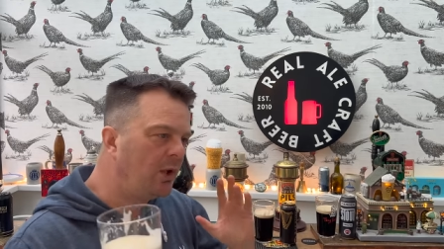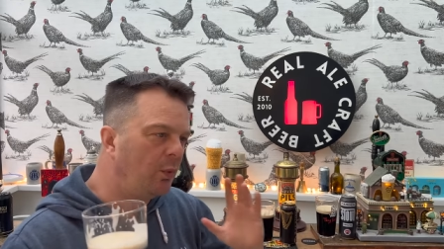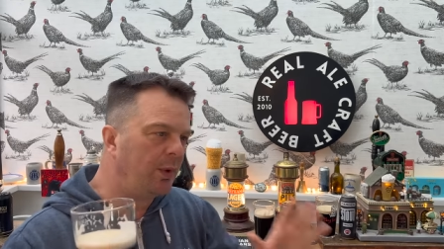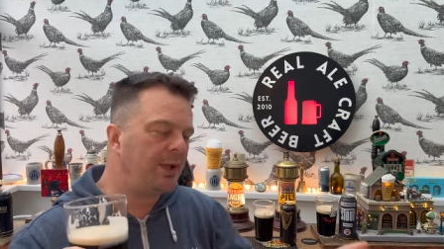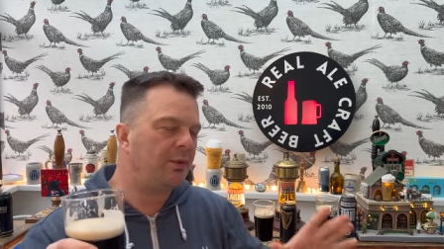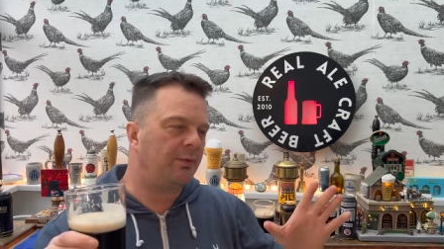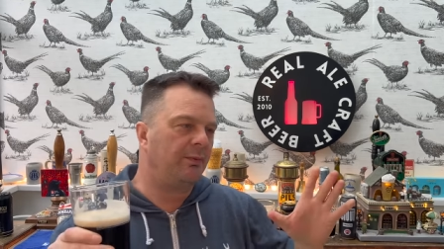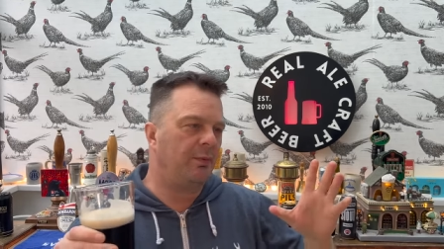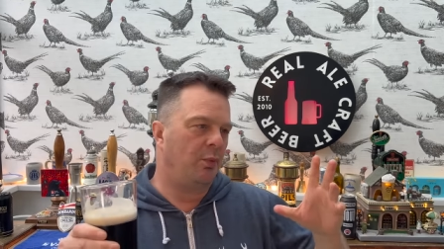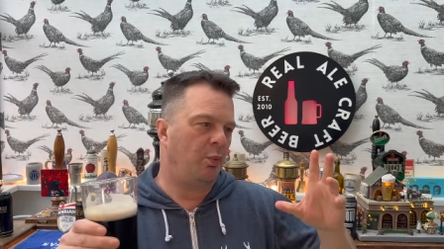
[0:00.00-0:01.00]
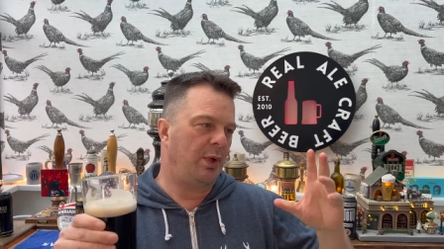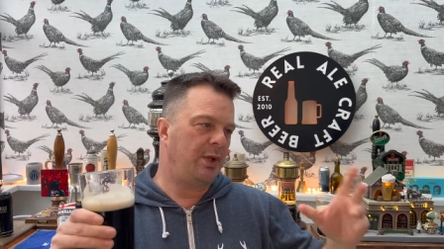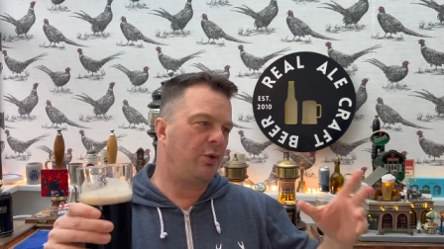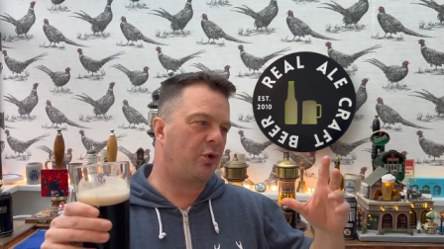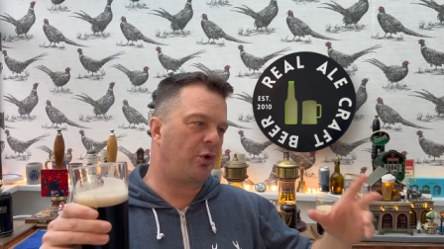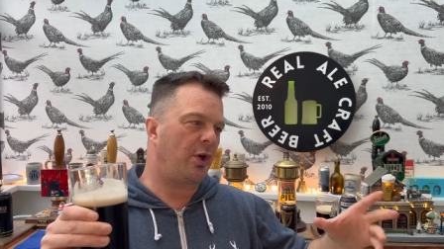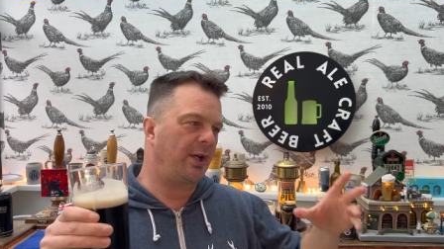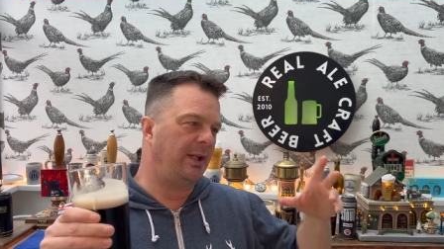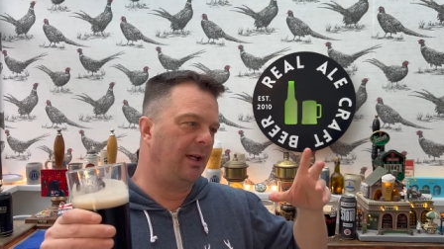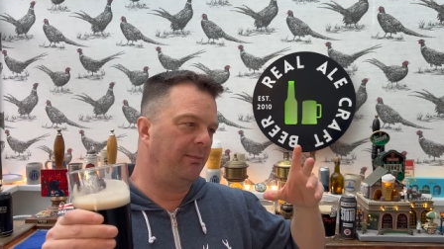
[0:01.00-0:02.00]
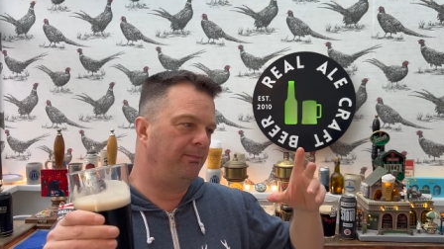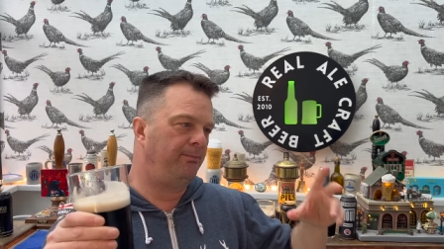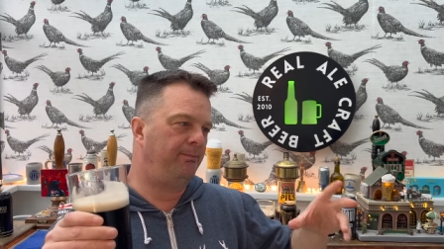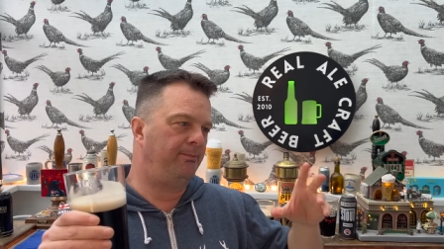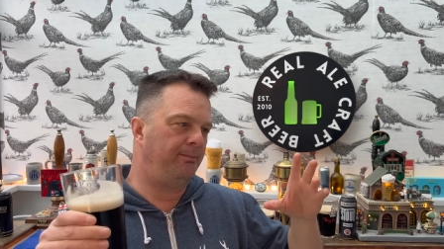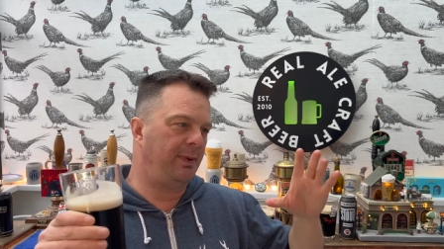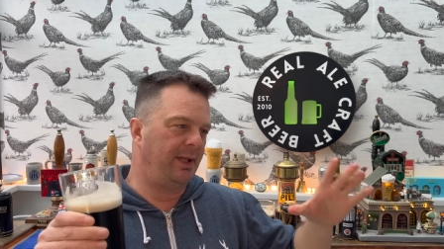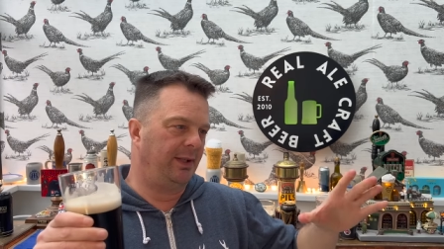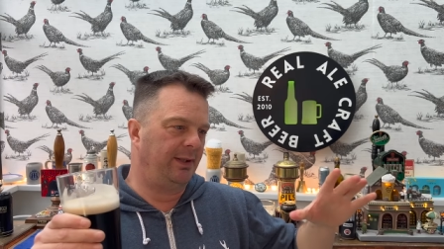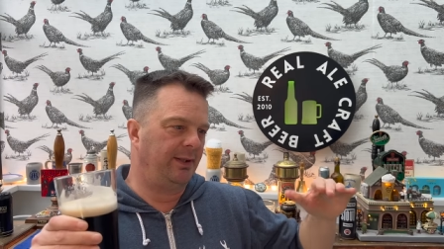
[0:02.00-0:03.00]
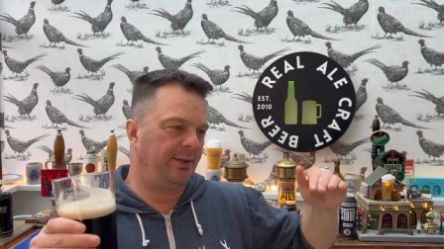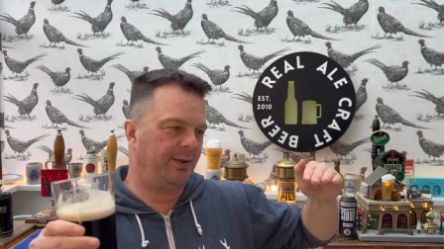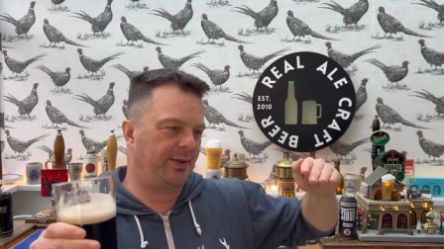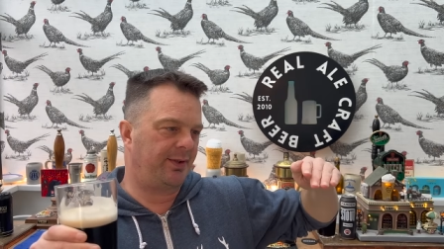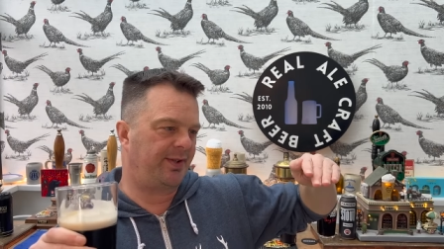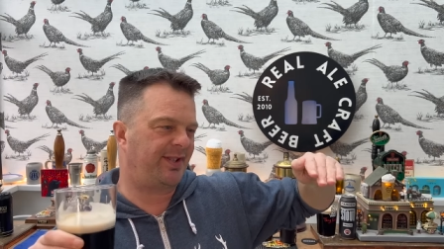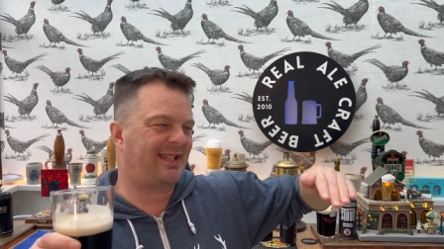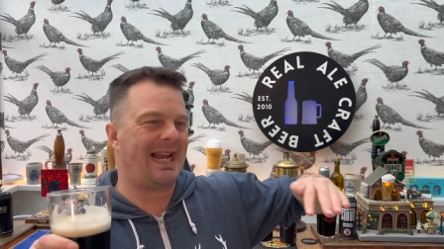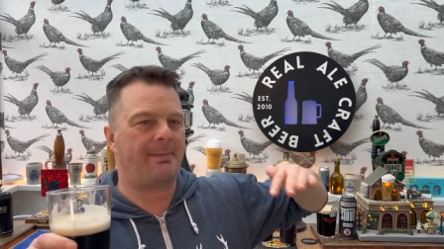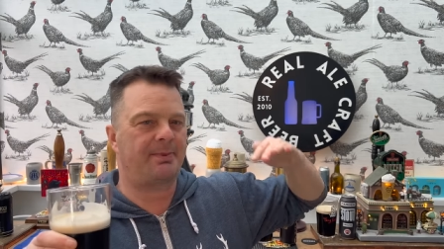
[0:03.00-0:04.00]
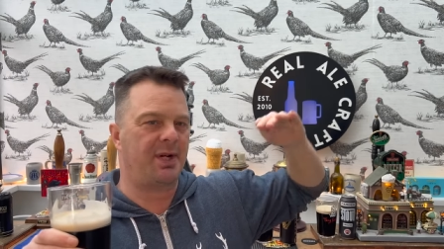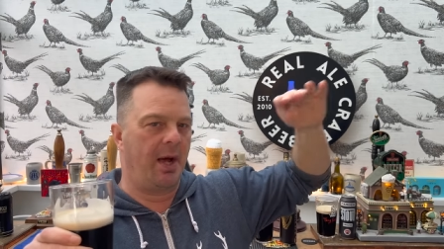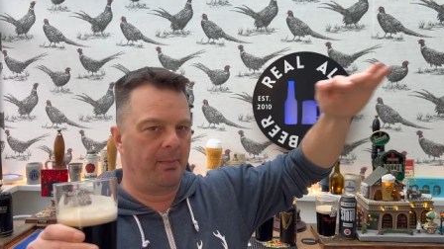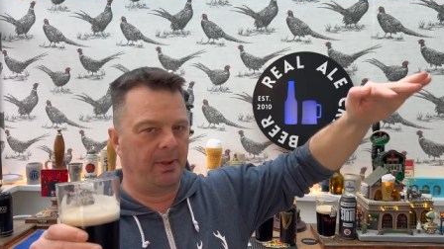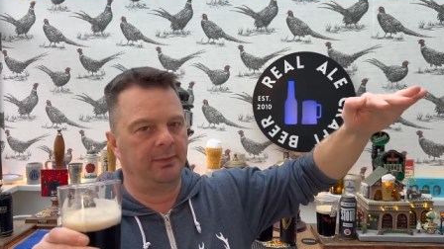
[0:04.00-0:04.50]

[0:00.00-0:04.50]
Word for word: when you when you try a beer that's stepped up